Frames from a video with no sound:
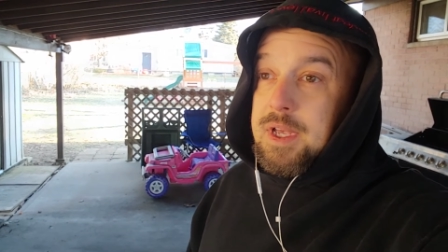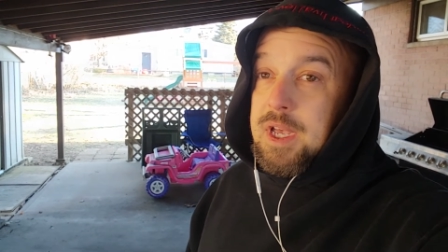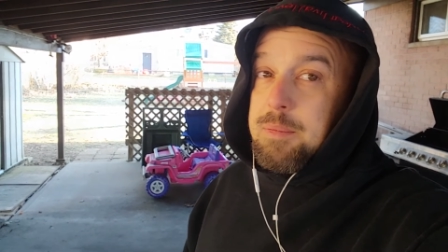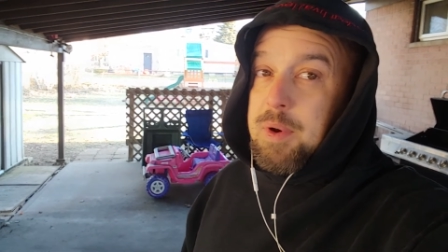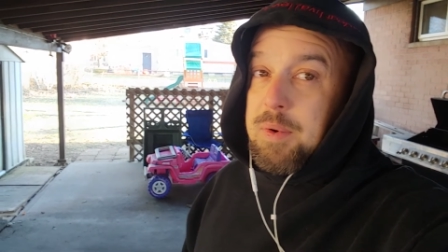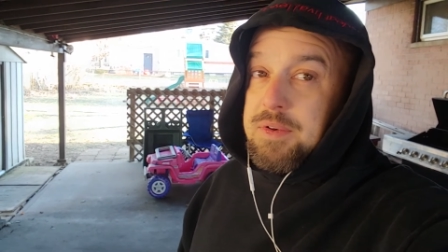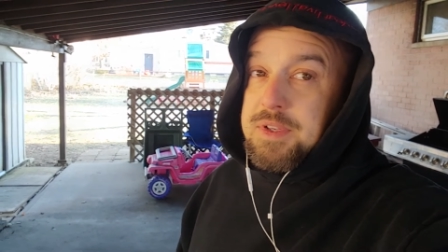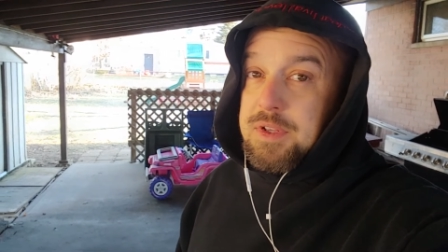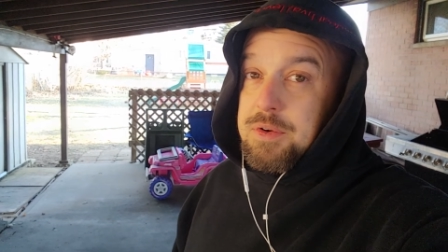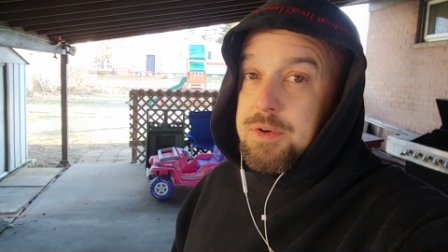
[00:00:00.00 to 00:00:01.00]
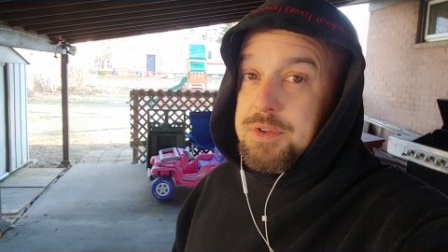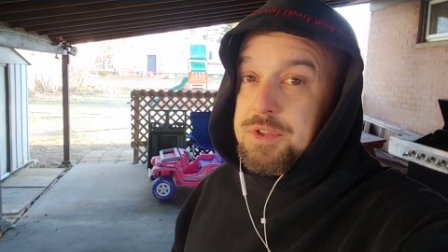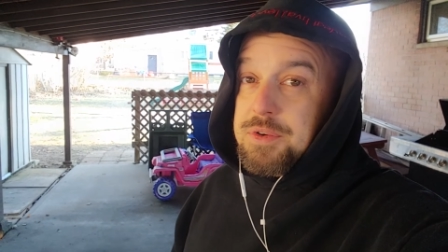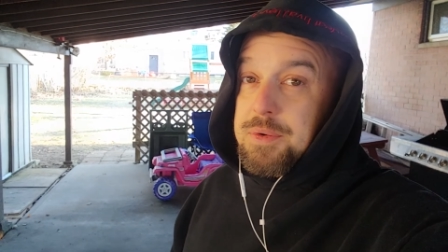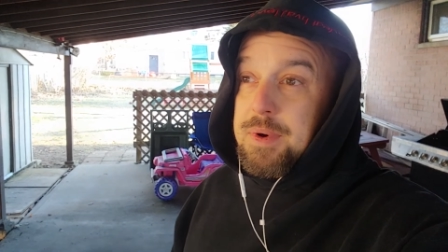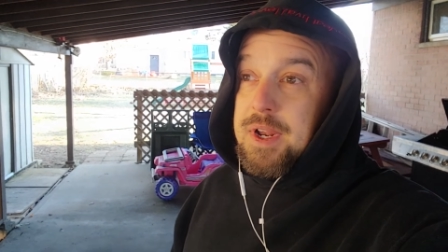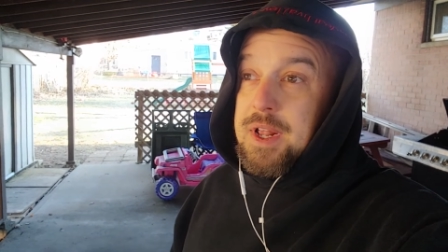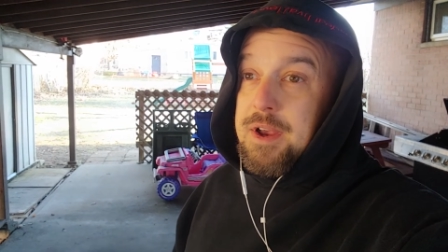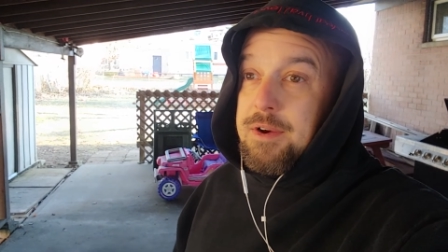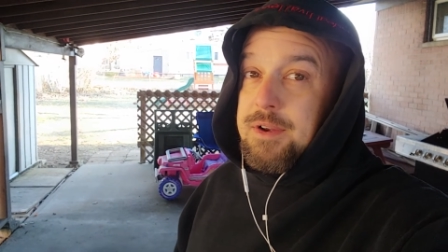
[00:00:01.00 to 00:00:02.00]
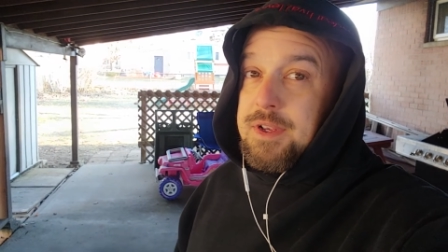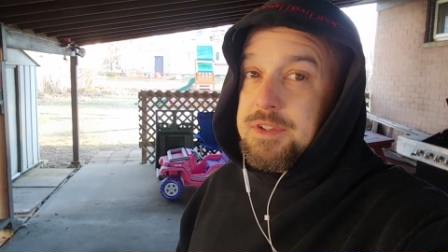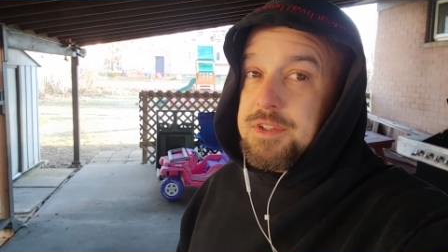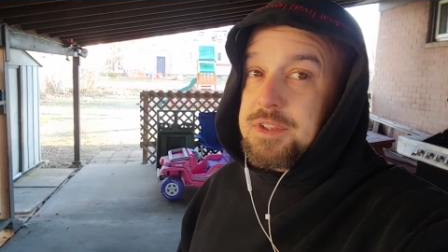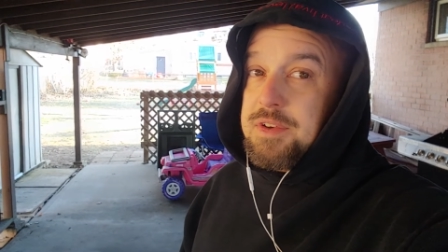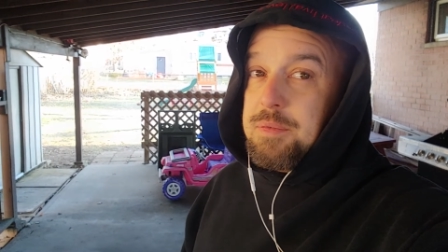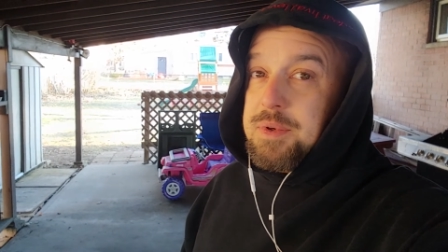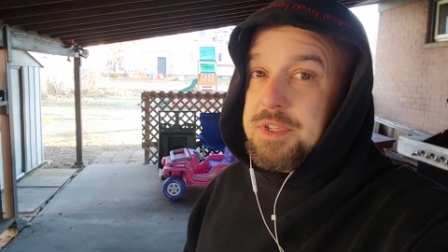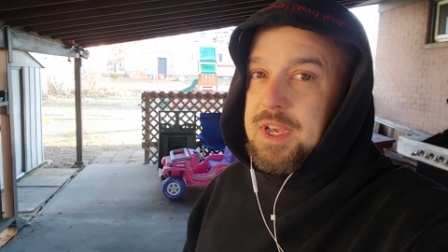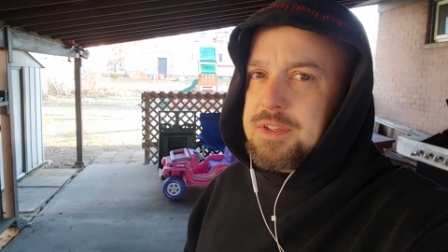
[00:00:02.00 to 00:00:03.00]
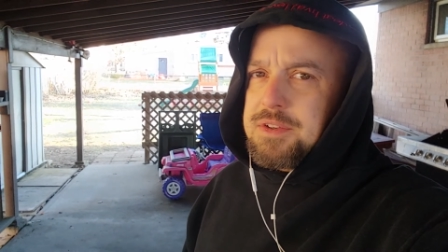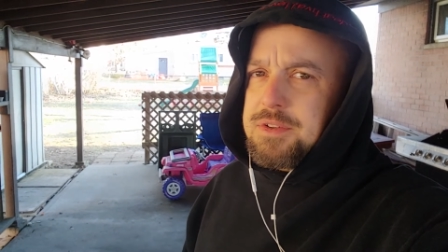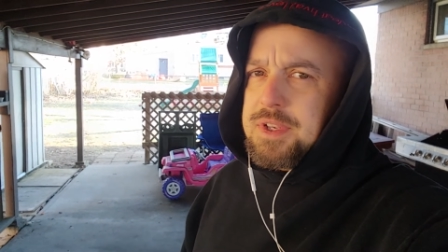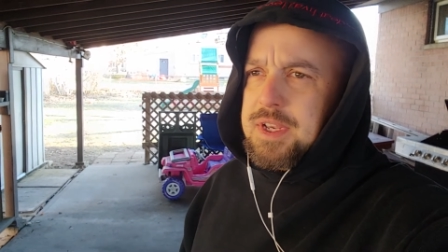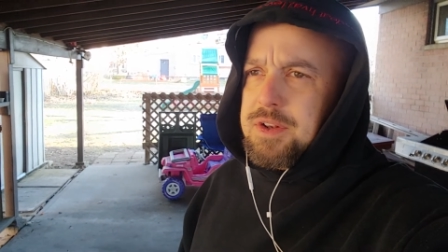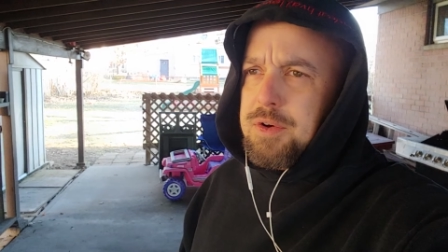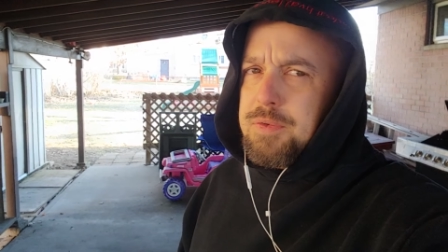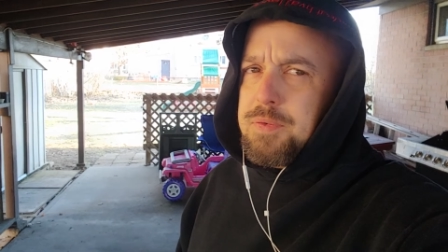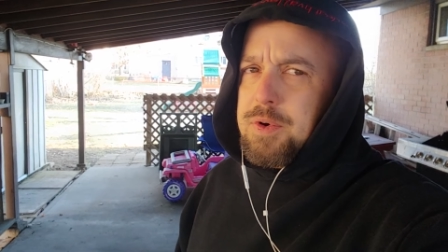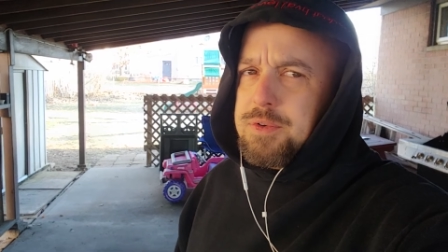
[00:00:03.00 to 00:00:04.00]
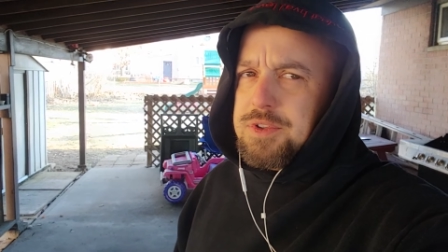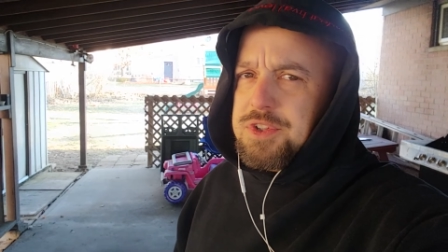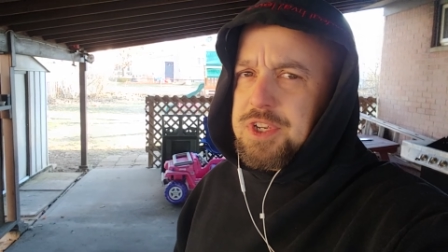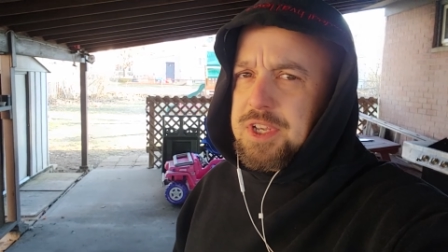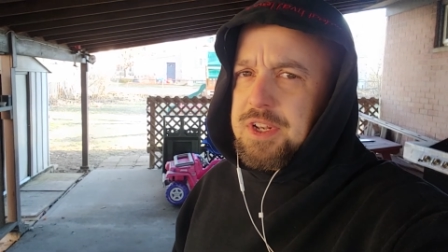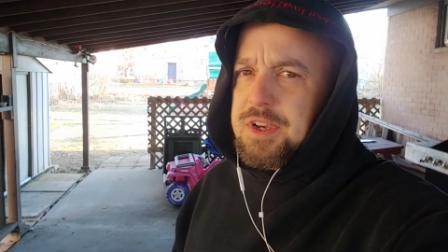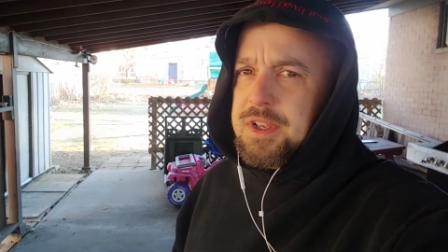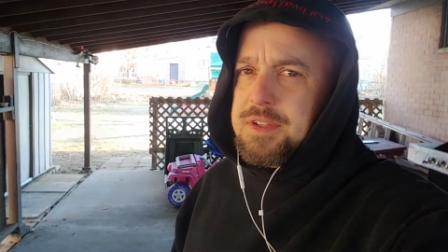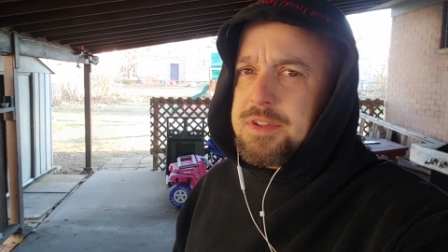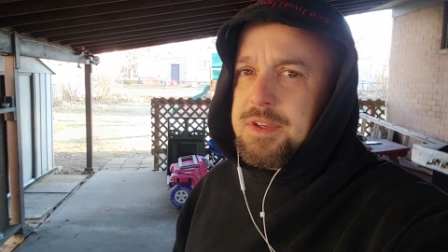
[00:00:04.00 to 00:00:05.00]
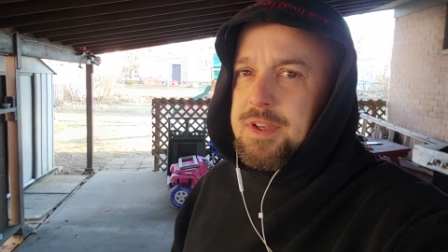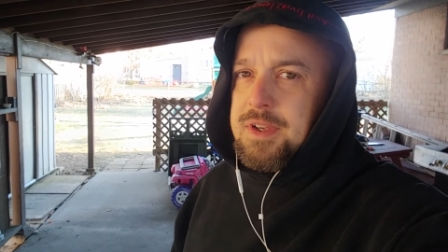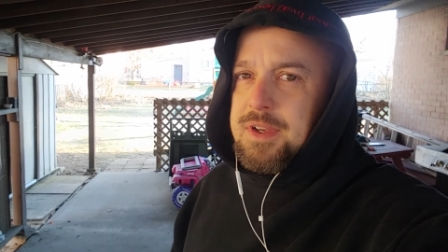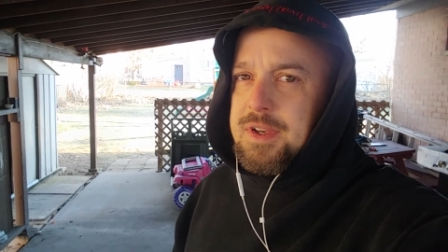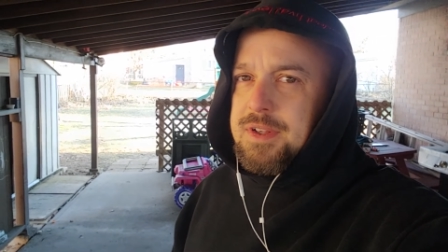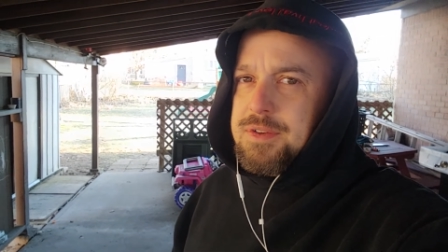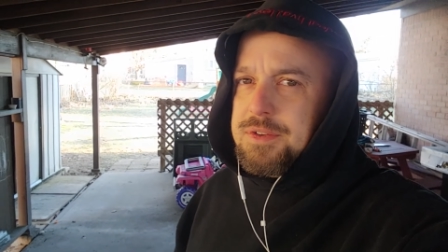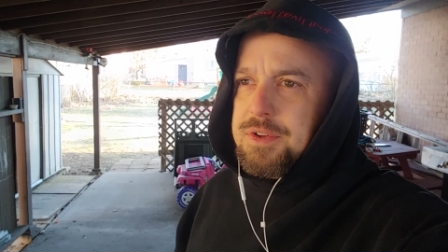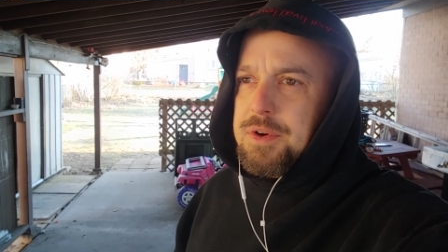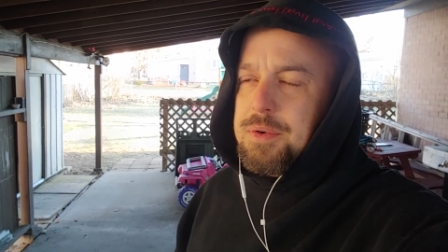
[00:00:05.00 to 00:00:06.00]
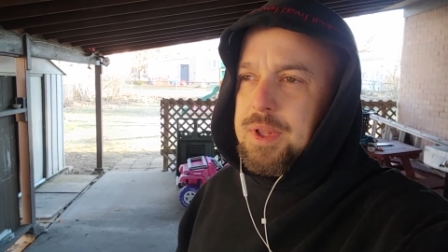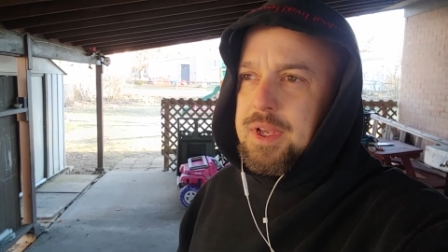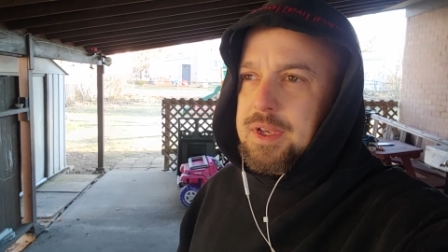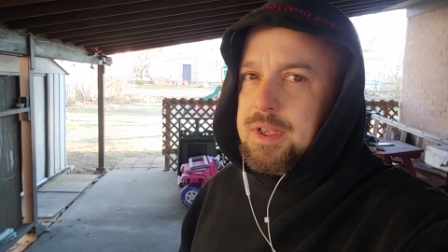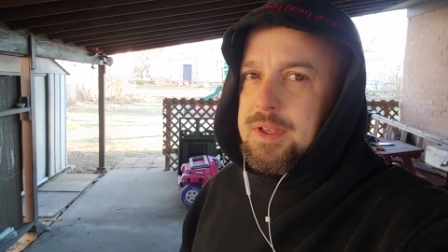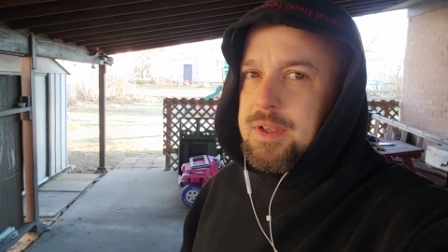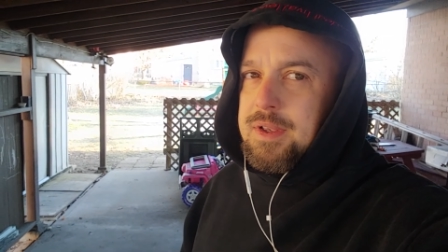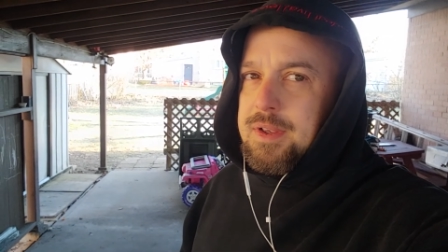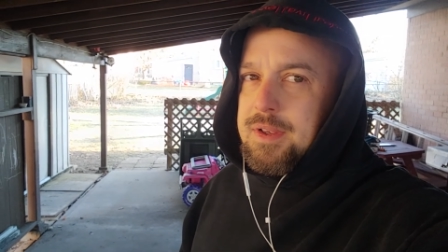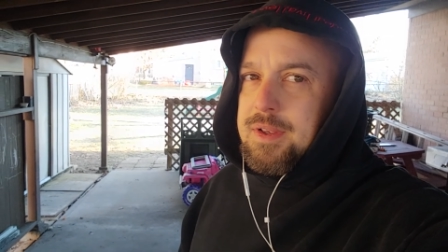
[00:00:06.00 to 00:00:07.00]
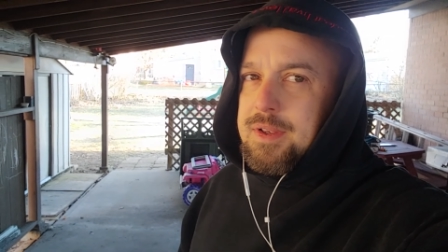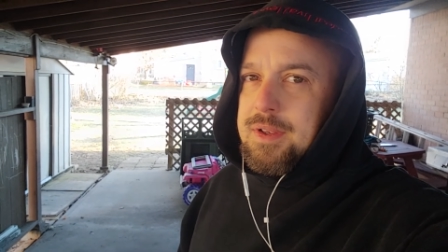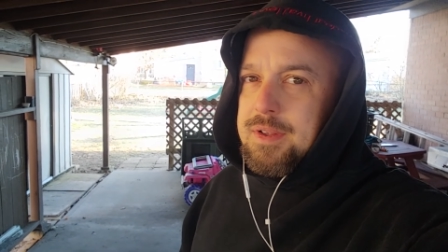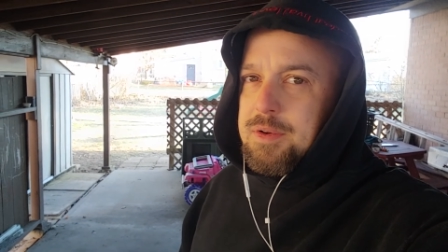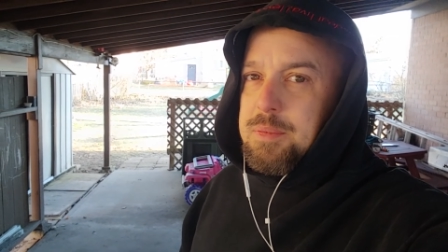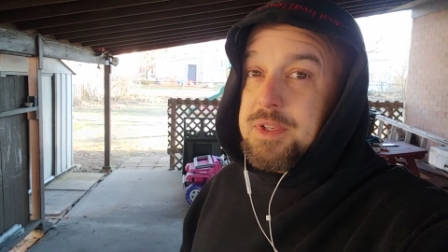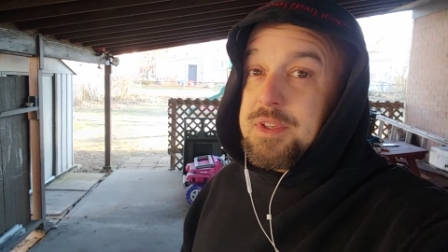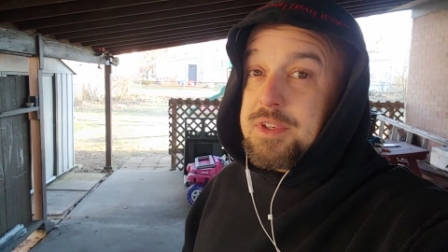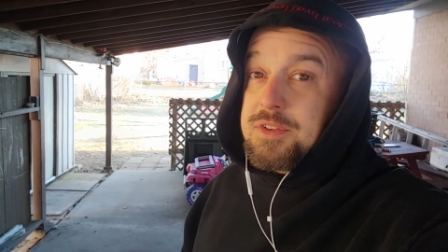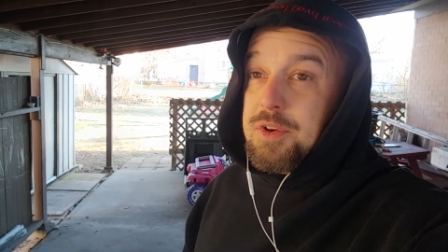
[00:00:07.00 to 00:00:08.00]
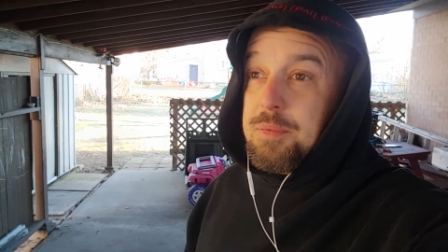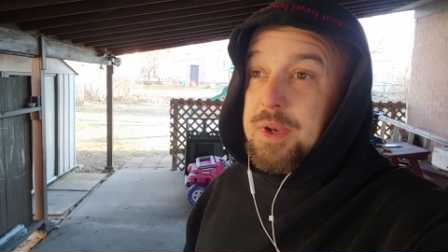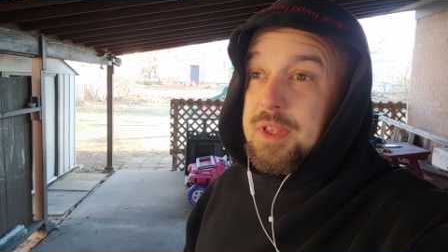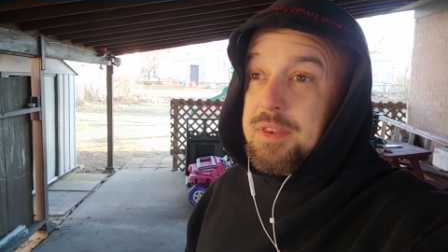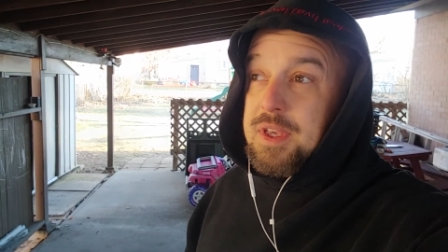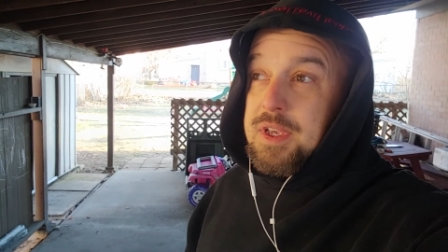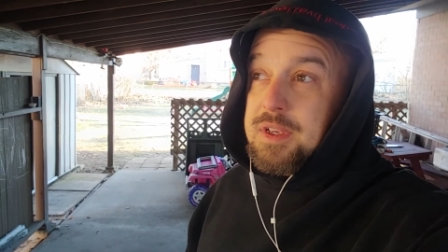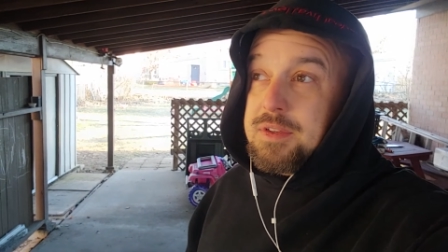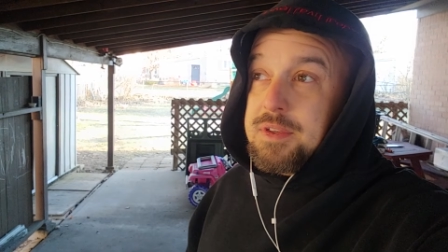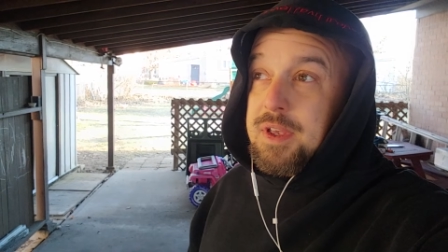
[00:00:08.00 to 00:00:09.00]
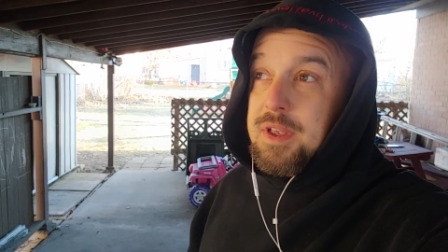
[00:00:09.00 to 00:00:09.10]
And my wife's at the grocery store right now and she's giving me texts. There's like no frozen chicken nuggets and there's no like, they're missing so many things